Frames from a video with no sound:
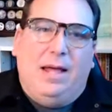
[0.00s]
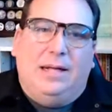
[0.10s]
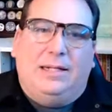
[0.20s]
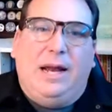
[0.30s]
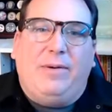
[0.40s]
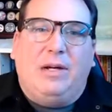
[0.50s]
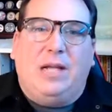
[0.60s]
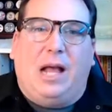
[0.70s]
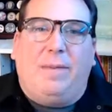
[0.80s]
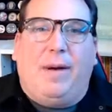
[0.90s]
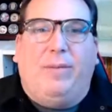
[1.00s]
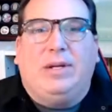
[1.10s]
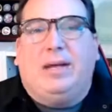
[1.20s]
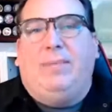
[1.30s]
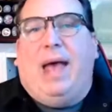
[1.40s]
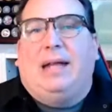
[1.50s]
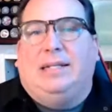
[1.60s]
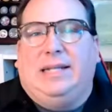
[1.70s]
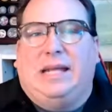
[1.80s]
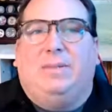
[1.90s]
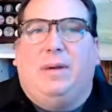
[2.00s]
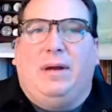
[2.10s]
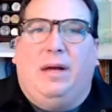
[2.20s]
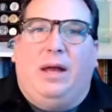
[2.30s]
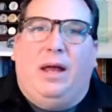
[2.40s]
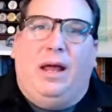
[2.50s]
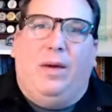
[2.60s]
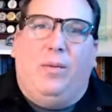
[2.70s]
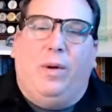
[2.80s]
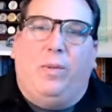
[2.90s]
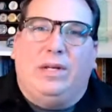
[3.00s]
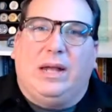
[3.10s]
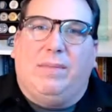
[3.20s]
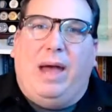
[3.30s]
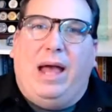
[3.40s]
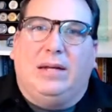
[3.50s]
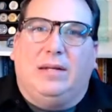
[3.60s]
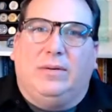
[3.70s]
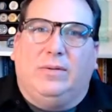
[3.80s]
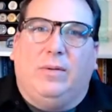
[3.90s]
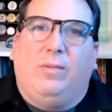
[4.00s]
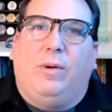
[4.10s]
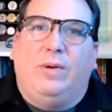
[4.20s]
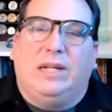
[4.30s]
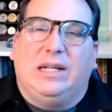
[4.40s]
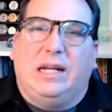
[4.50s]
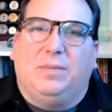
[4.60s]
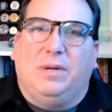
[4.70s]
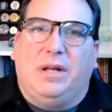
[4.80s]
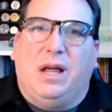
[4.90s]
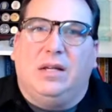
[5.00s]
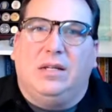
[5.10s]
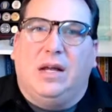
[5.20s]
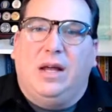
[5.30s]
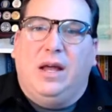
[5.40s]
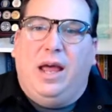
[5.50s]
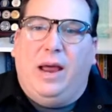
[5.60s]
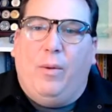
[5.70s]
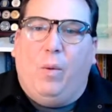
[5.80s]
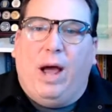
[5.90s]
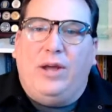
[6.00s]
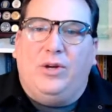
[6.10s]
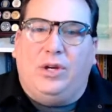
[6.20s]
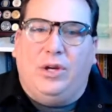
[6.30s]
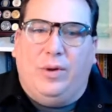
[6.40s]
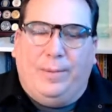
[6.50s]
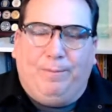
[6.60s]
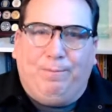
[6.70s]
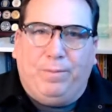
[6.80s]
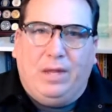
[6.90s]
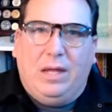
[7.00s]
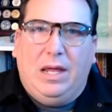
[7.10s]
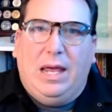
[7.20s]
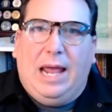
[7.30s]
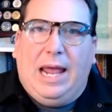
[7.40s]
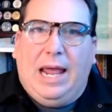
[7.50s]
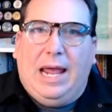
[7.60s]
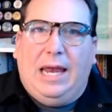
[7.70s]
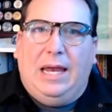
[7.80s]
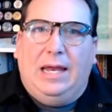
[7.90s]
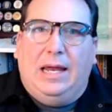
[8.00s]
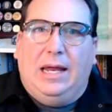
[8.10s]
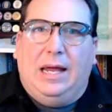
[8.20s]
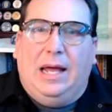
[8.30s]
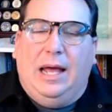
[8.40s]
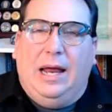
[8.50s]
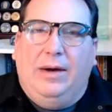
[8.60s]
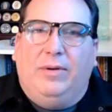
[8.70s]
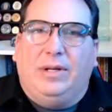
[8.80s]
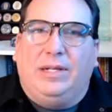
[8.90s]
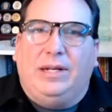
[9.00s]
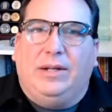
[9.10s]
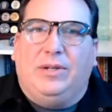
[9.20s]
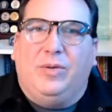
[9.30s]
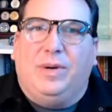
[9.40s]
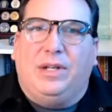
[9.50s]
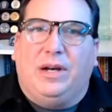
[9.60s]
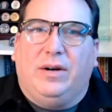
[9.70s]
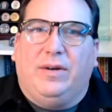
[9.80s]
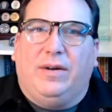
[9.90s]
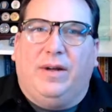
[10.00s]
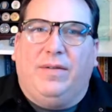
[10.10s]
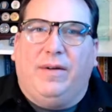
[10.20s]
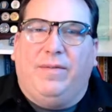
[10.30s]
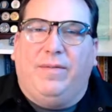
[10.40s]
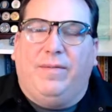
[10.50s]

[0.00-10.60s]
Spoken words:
Today, we're going to talk about risk impacts assessment and what risk assessment does and why you should do it. And I don't want to steal too much thunder of